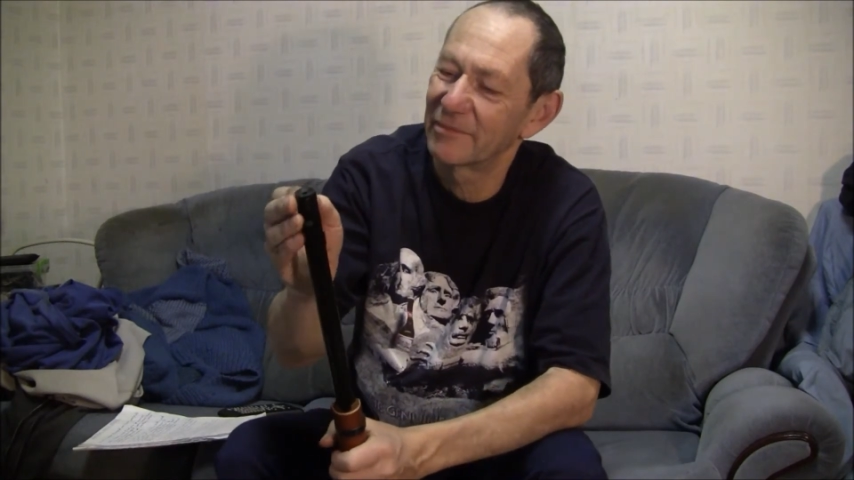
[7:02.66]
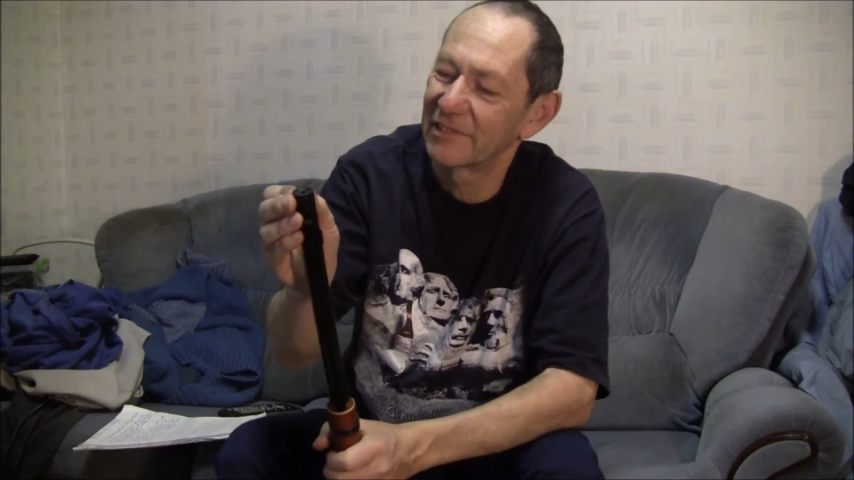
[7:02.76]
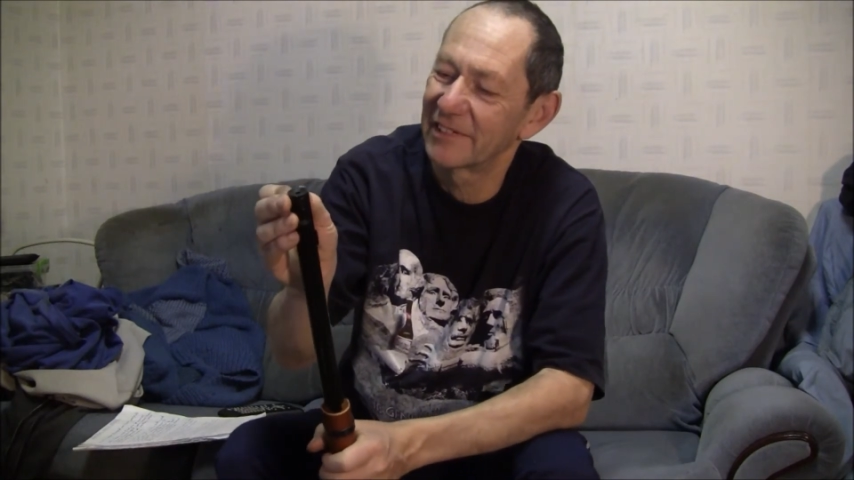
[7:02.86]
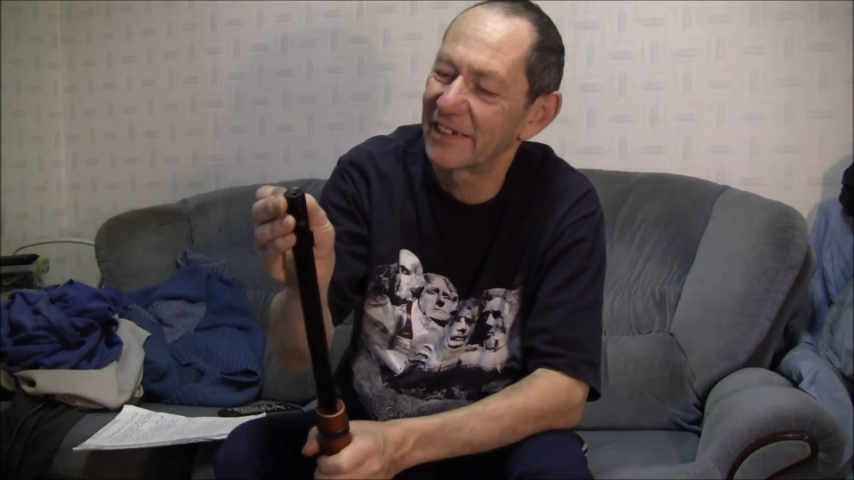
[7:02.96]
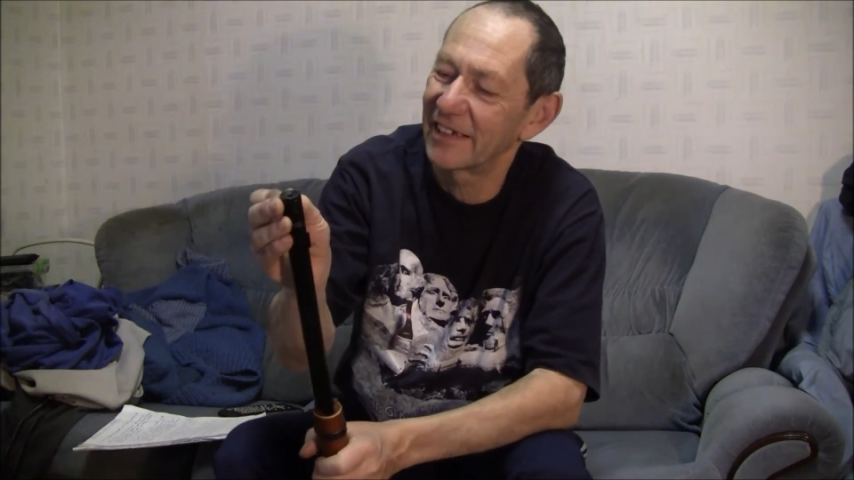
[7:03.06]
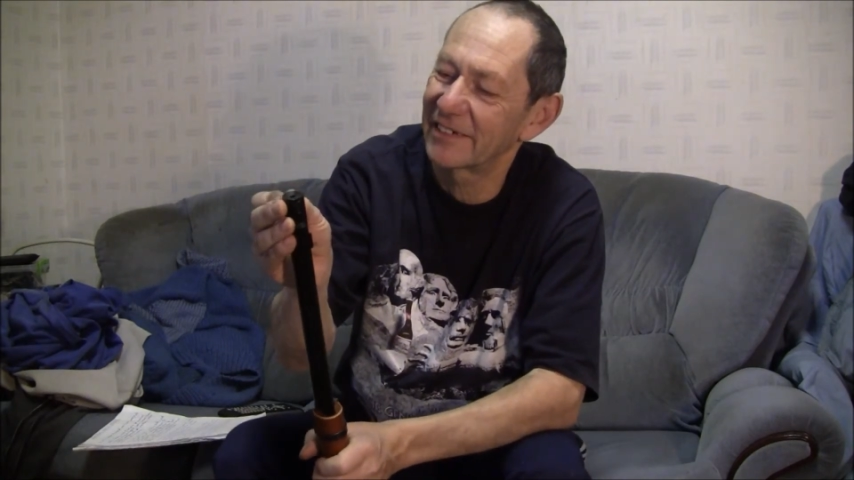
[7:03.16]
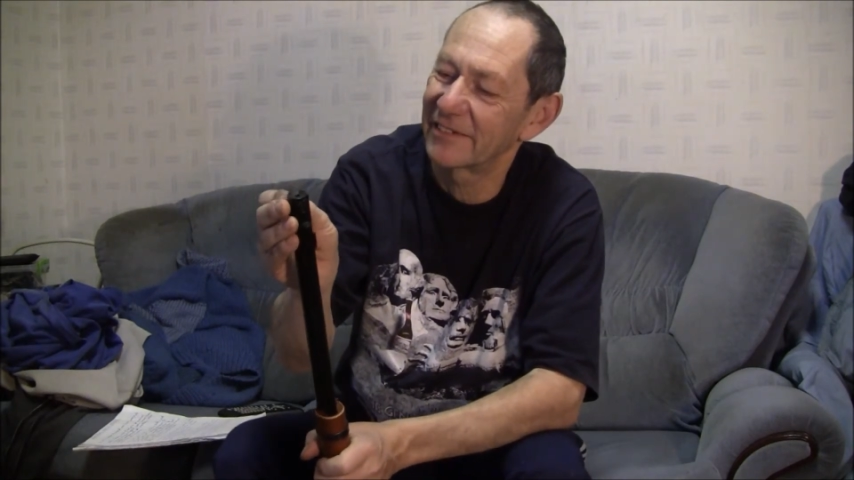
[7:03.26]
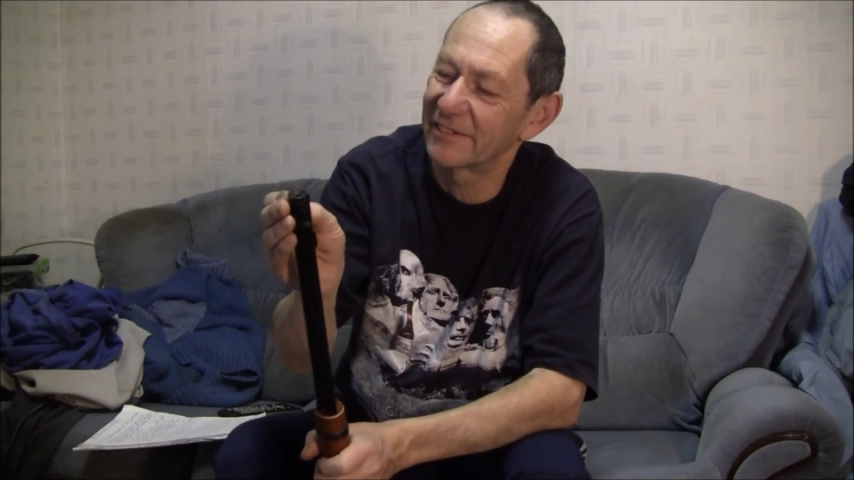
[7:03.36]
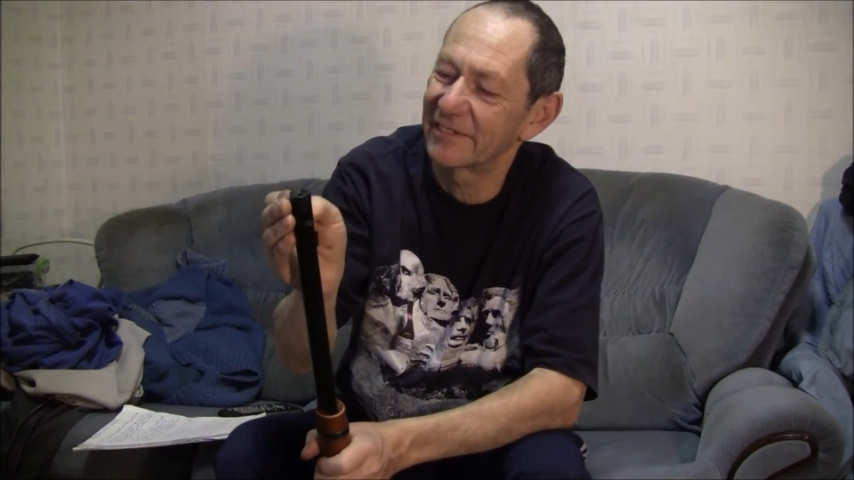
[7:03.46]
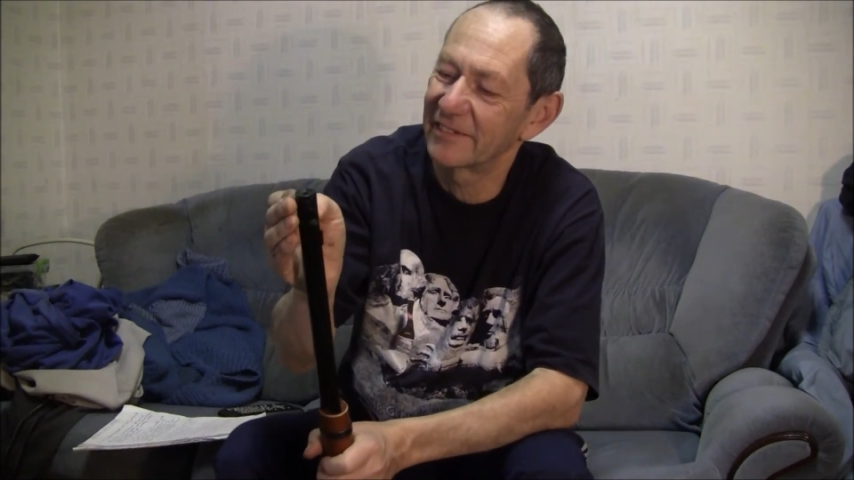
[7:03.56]
pretty
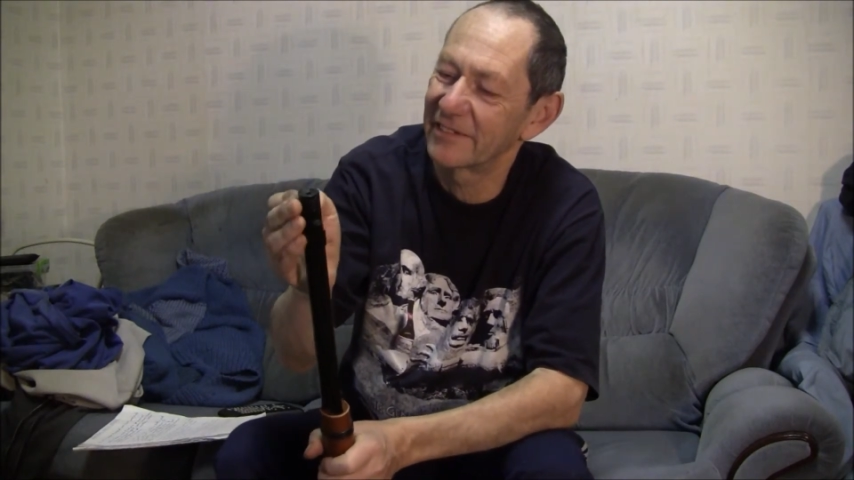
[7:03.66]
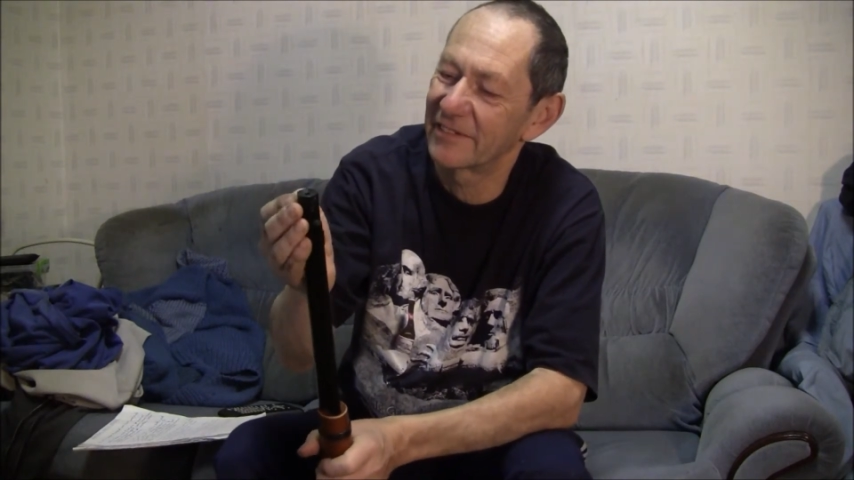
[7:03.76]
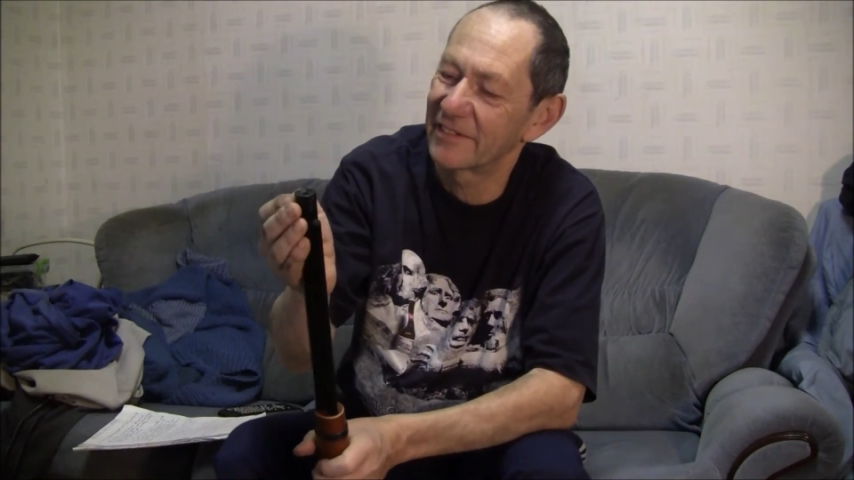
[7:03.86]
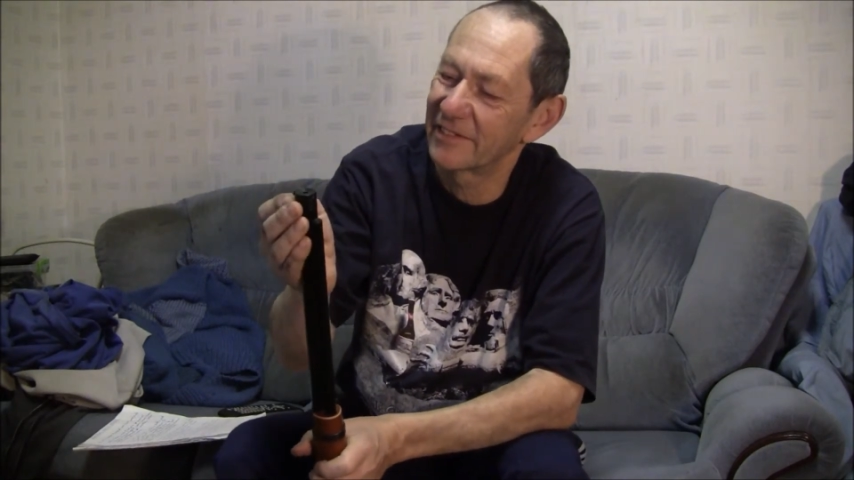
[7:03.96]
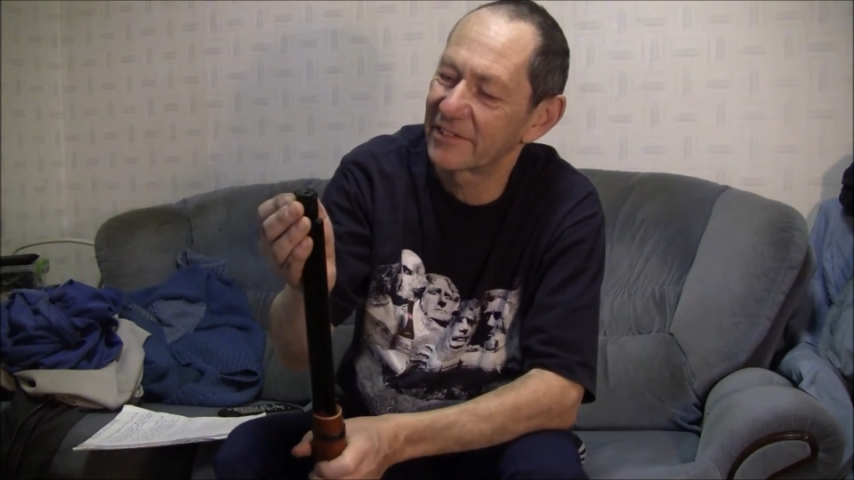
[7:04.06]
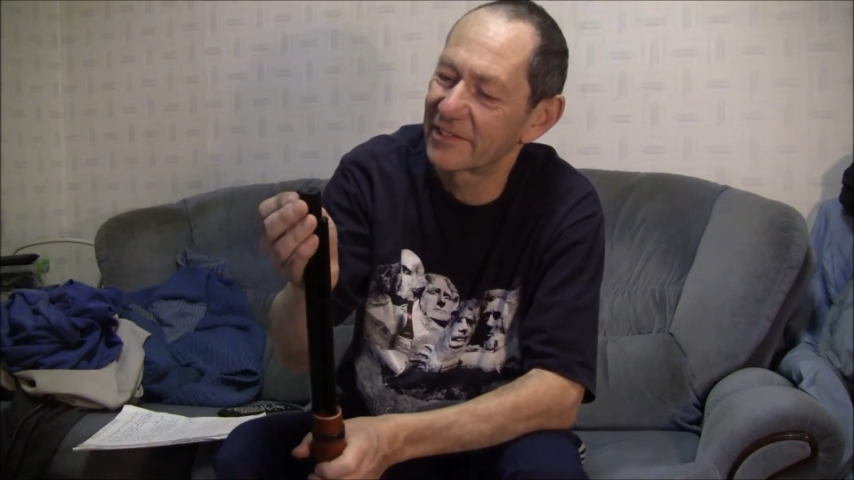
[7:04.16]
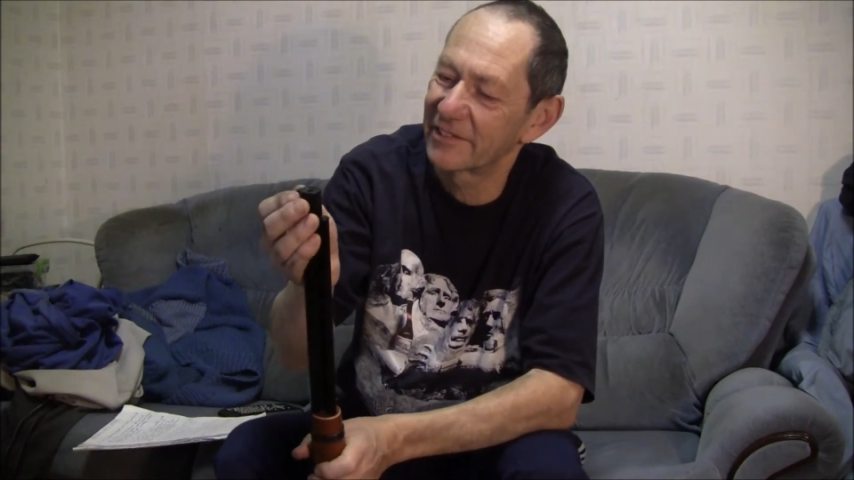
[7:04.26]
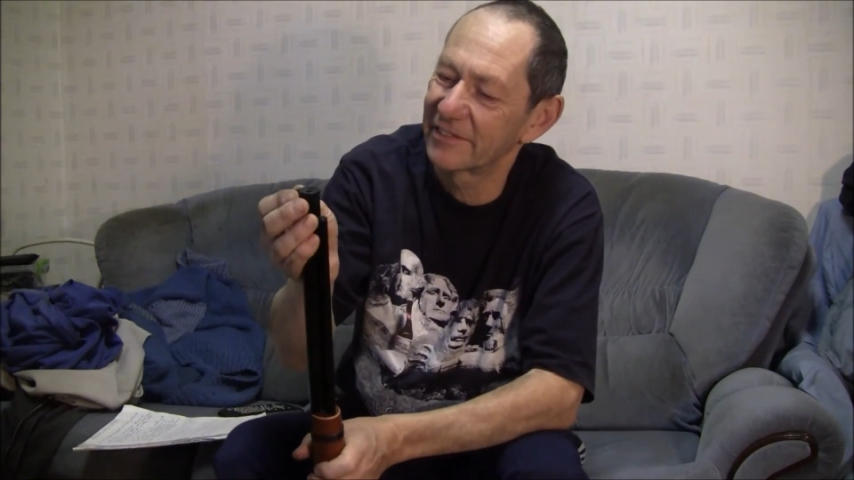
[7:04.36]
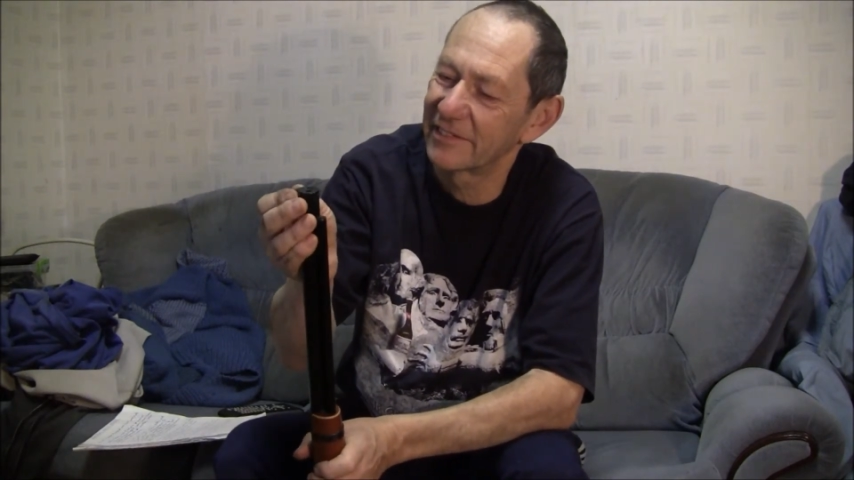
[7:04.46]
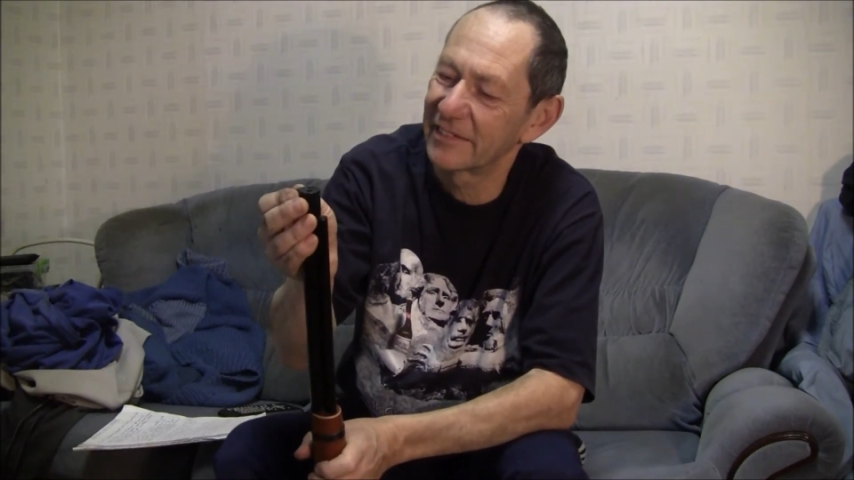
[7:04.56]
accurate in its
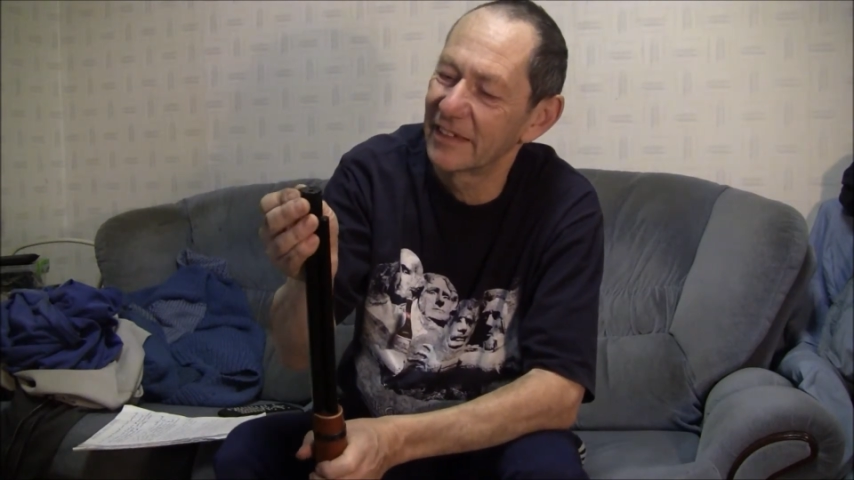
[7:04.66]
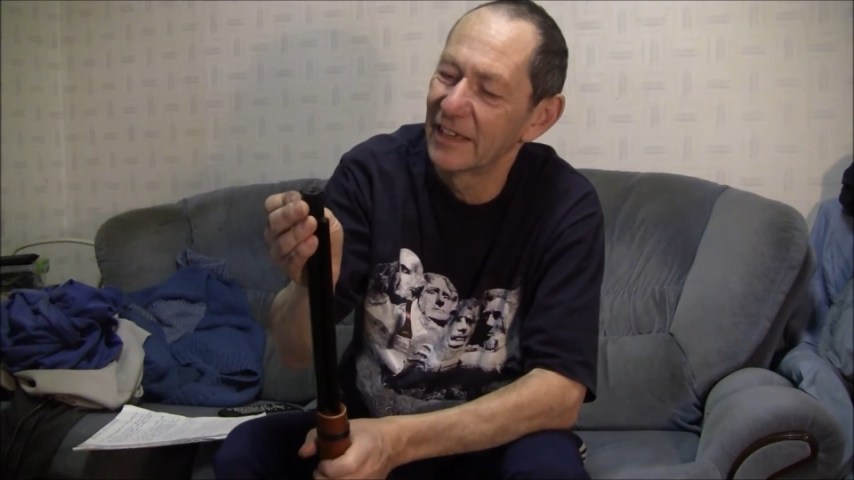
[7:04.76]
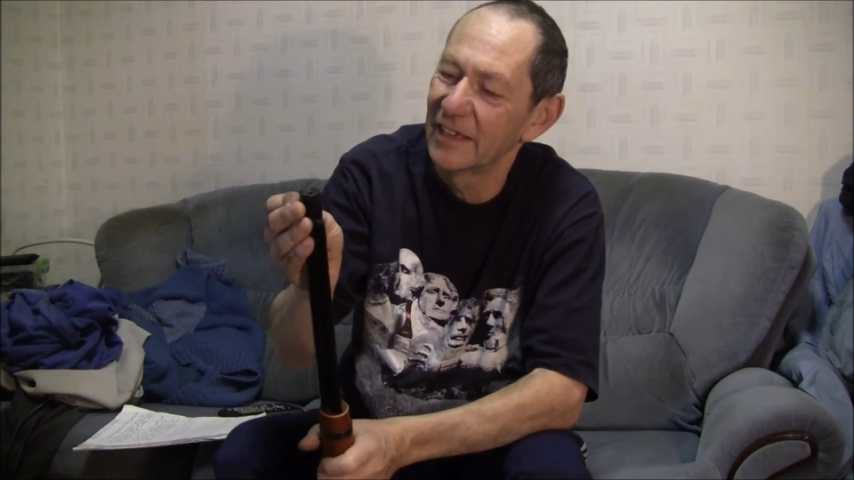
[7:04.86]
shooting.